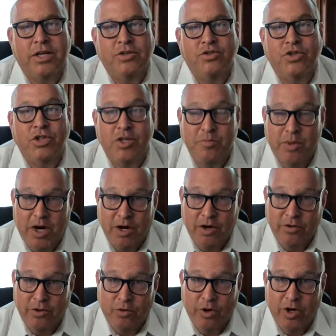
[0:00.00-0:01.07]
GMAR,
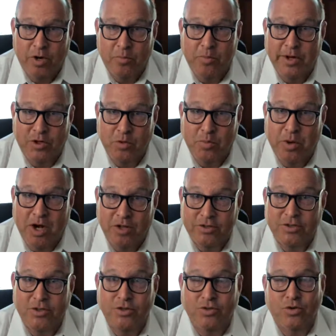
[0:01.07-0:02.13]
the Greater
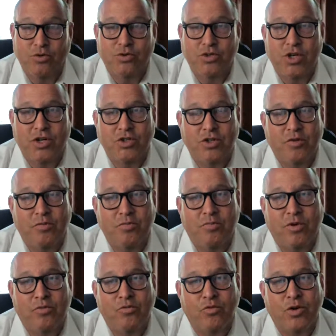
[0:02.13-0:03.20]
Metropolitan Association of
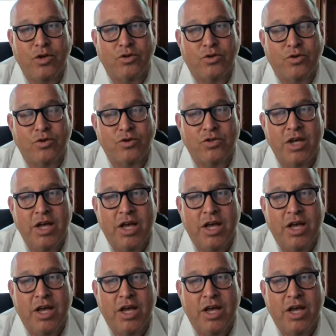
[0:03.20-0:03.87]
Realtors,